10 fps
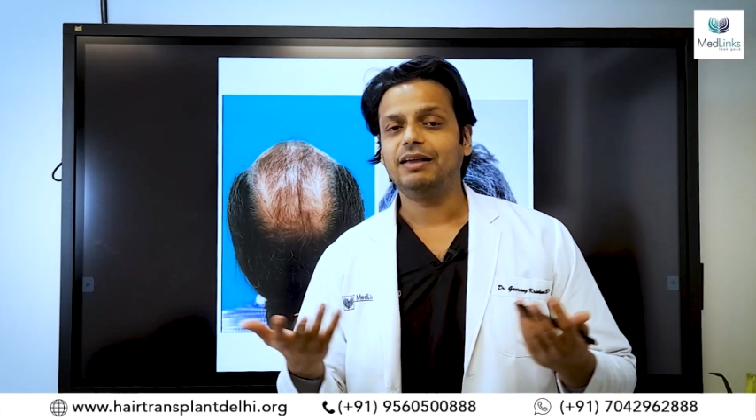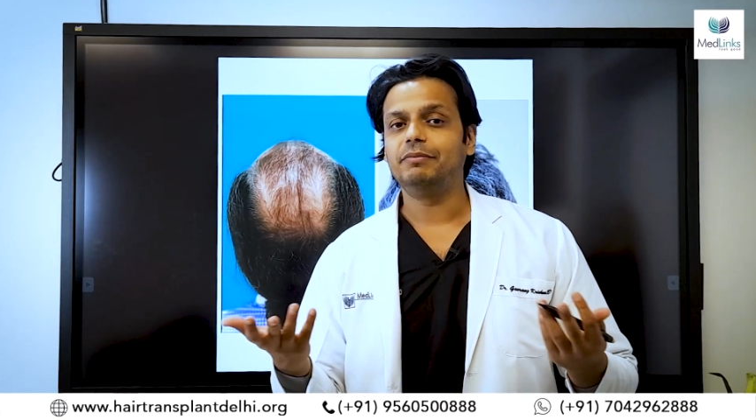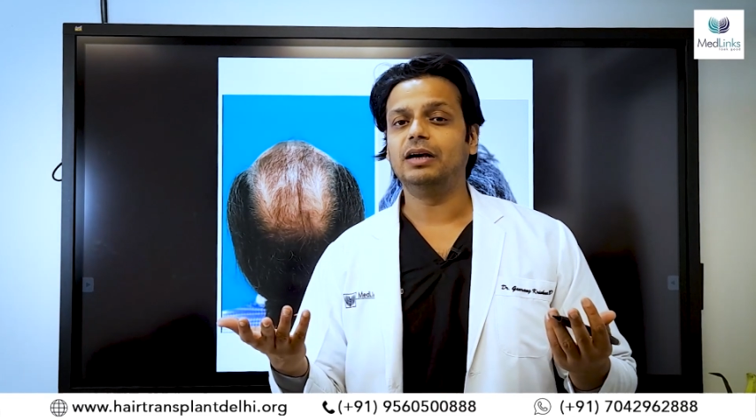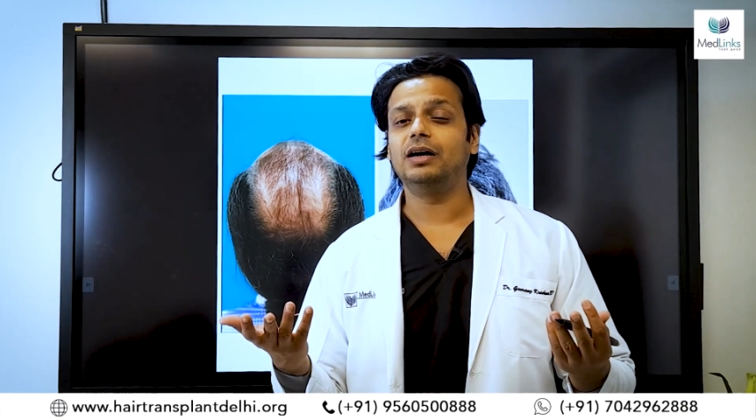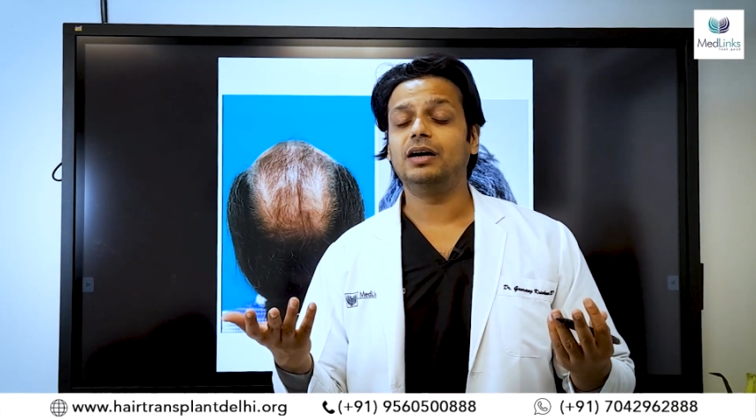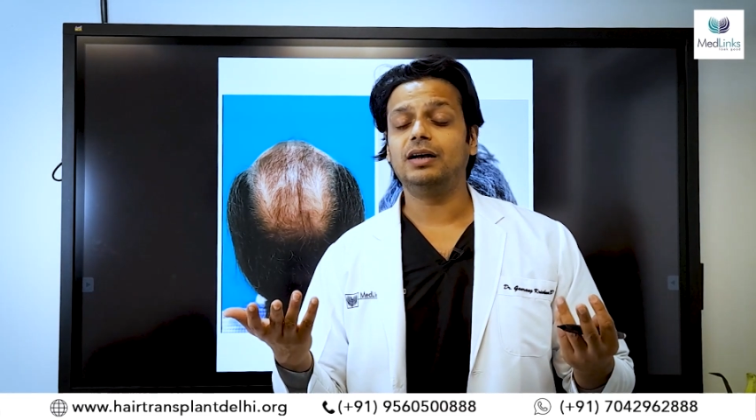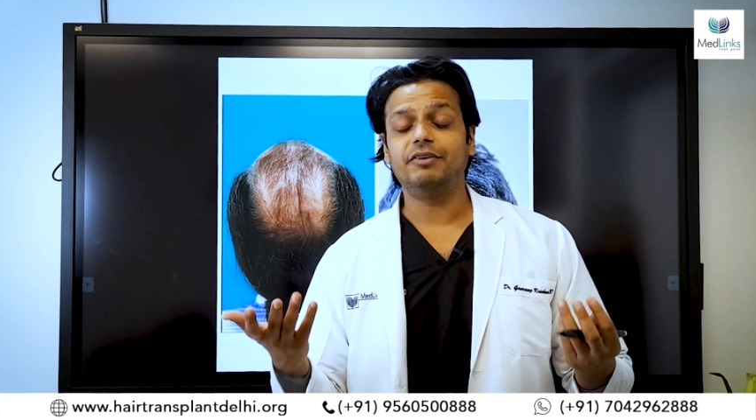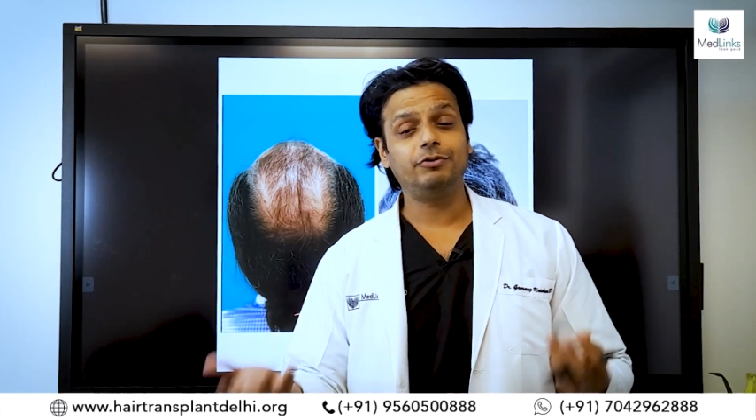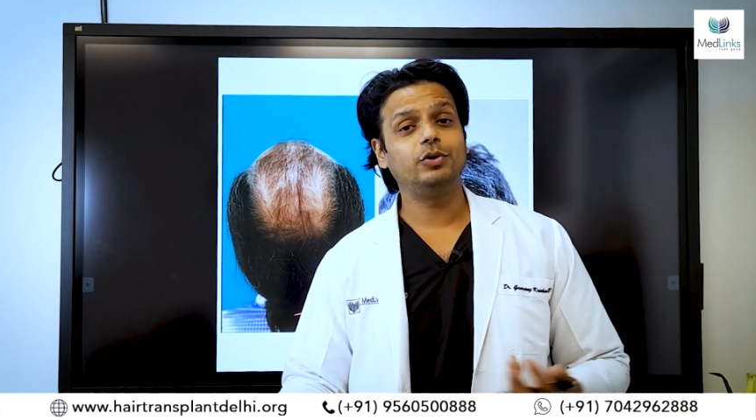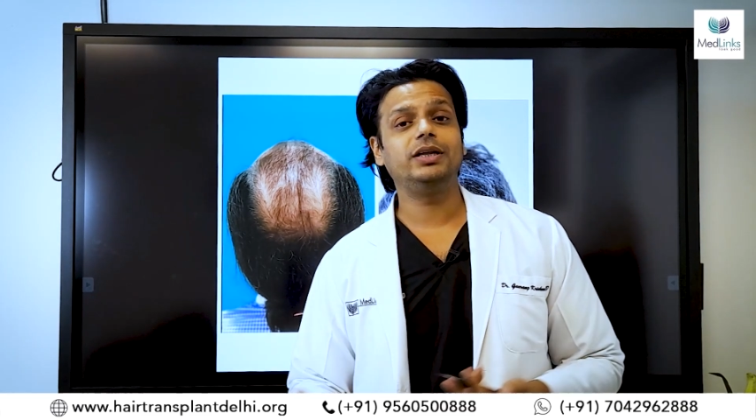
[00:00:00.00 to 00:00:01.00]

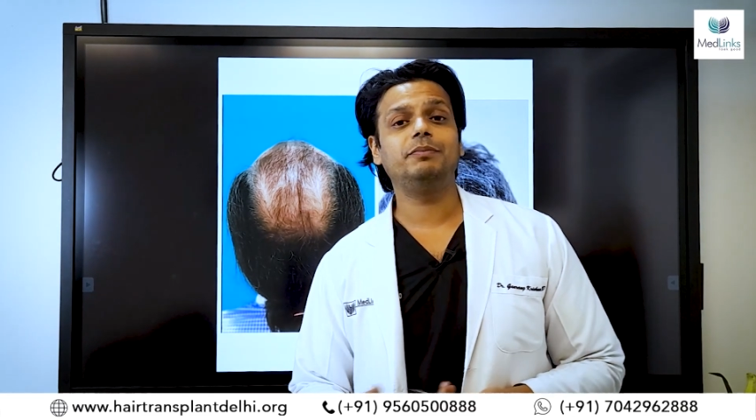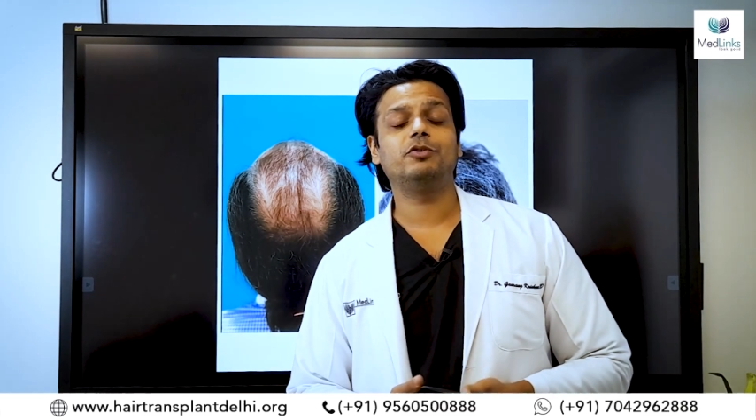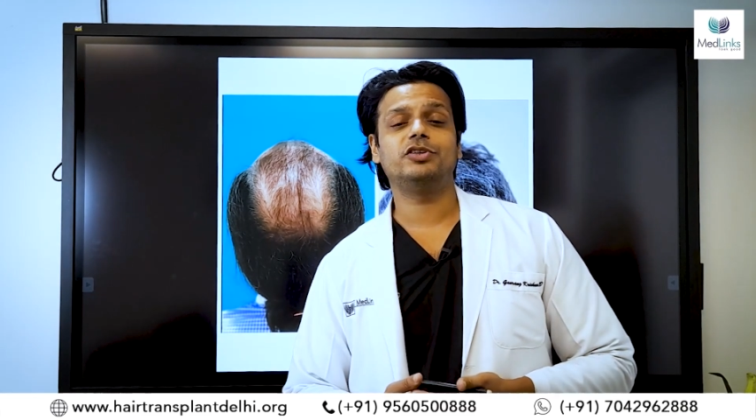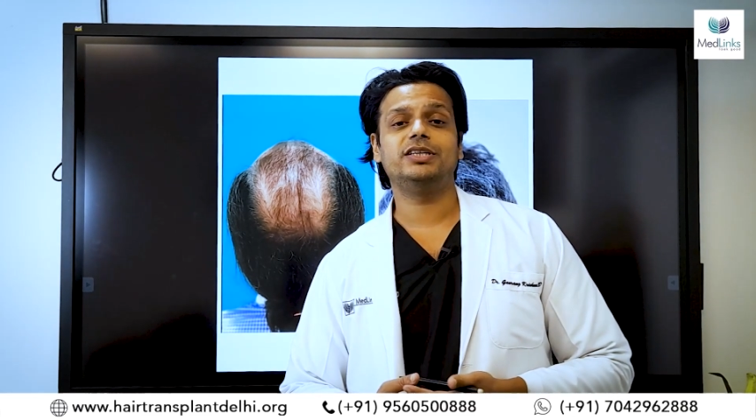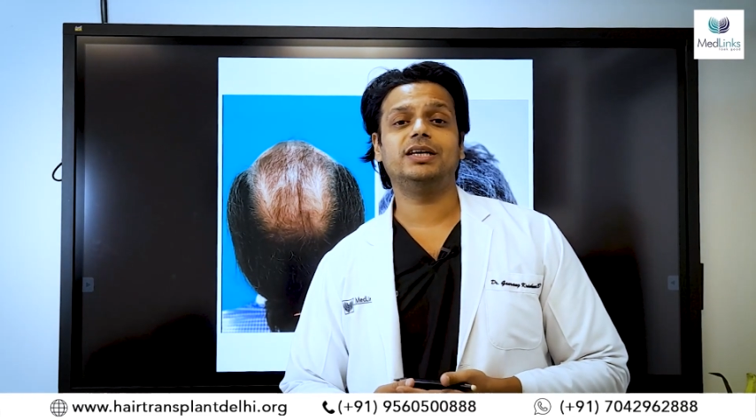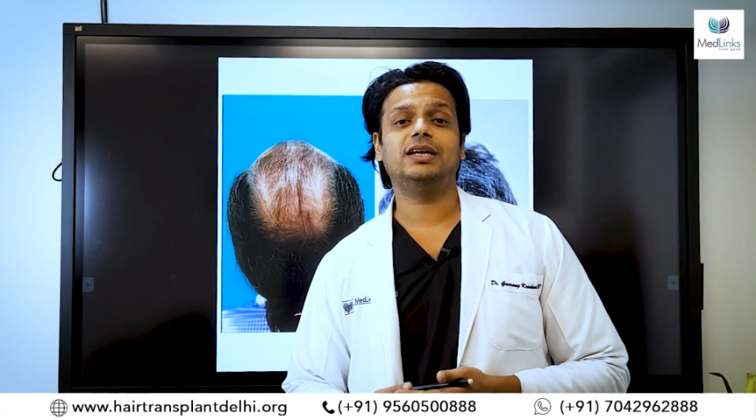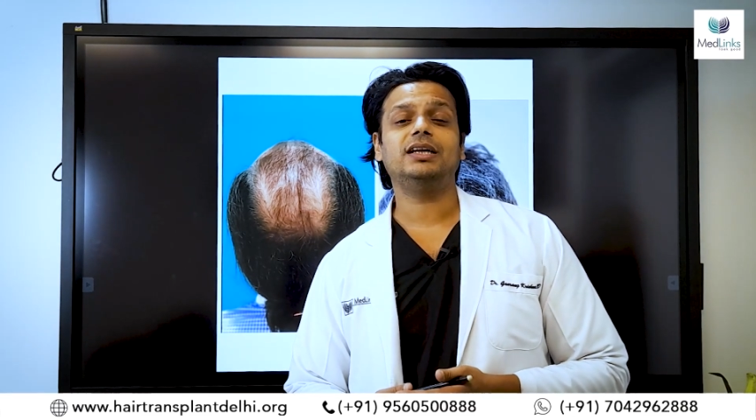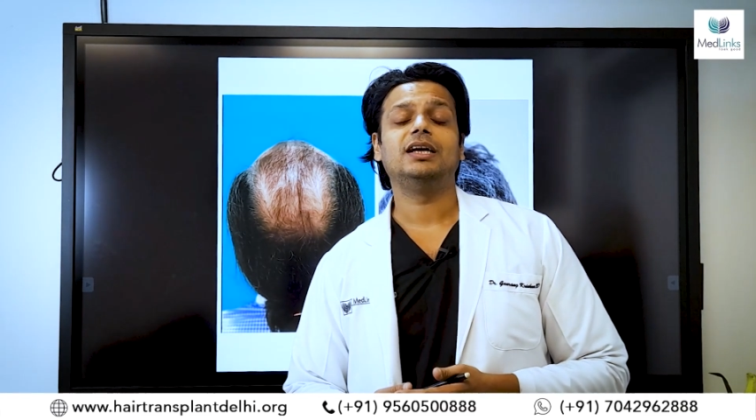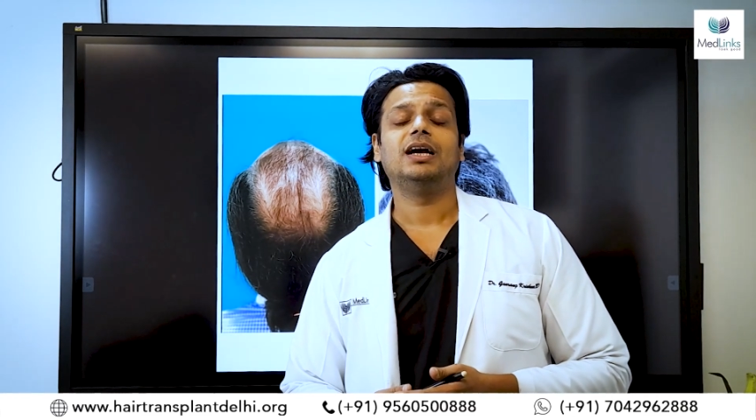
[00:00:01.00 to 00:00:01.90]
FUT procedure